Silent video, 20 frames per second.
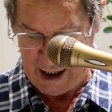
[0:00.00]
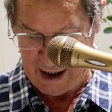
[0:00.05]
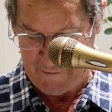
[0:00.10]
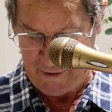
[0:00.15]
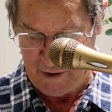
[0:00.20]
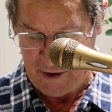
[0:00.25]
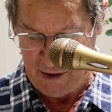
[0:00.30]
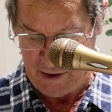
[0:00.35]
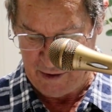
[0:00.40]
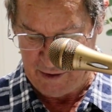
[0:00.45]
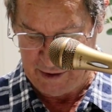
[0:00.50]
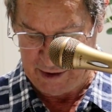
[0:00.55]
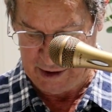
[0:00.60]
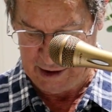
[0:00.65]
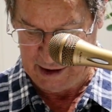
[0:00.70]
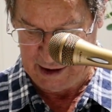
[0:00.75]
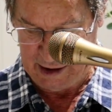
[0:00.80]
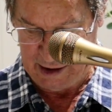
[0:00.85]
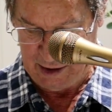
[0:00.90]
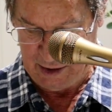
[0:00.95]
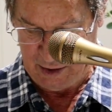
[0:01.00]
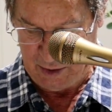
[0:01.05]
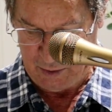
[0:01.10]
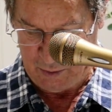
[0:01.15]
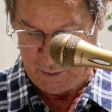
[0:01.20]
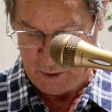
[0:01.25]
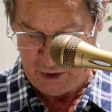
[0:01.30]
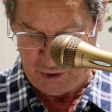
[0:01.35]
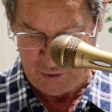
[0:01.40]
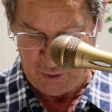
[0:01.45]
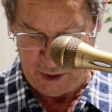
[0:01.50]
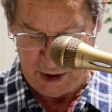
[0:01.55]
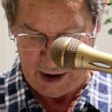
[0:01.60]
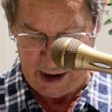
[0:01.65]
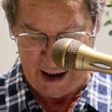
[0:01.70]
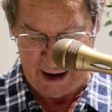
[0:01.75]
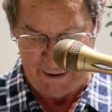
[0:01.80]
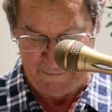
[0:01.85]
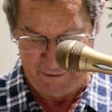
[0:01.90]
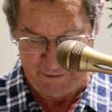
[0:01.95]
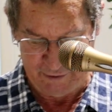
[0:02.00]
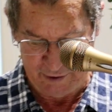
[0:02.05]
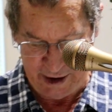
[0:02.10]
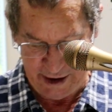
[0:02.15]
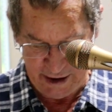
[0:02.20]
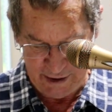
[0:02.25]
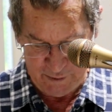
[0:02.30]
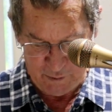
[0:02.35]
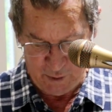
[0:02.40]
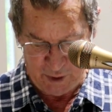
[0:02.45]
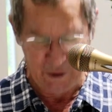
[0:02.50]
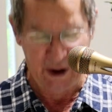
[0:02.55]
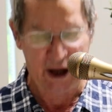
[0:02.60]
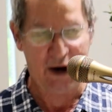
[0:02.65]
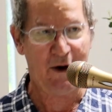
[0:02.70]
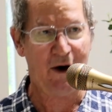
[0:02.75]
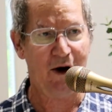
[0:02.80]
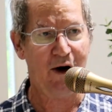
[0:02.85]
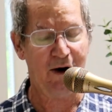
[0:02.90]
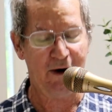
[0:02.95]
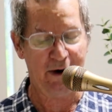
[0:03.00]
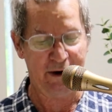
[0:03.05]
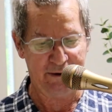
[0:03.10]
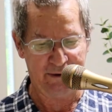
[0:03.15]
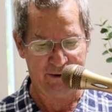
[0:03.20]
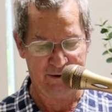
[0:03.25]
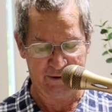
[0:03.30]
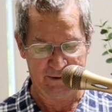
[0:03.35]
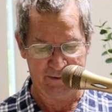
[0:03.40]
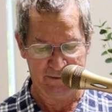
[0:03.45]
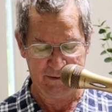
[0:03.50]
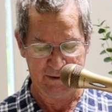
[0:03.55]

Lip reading: have heard, which we have seen with our eyes,